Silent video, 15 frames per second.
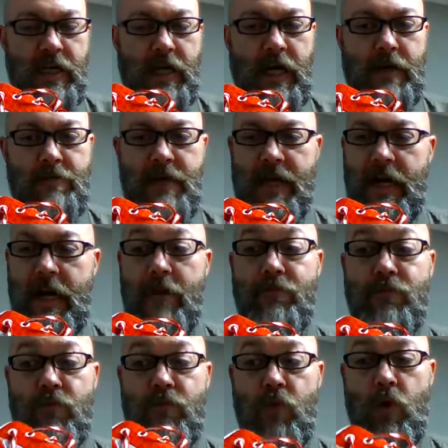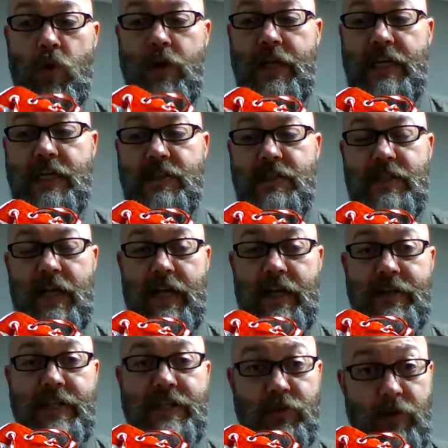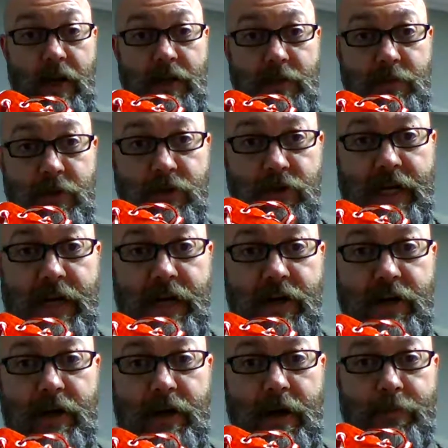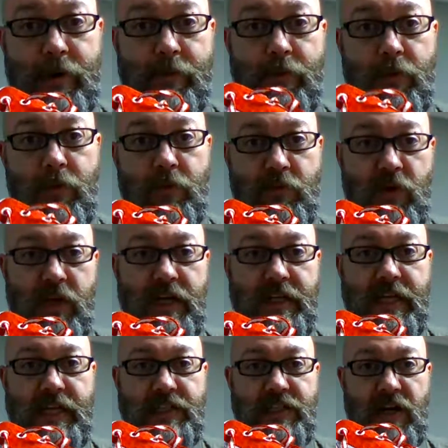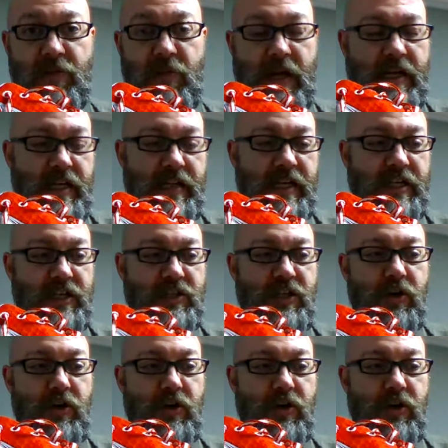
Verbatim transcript: Um, and I've worn these. Uh, these are ready to be retired. I, I, probably won't run in these. I ran in these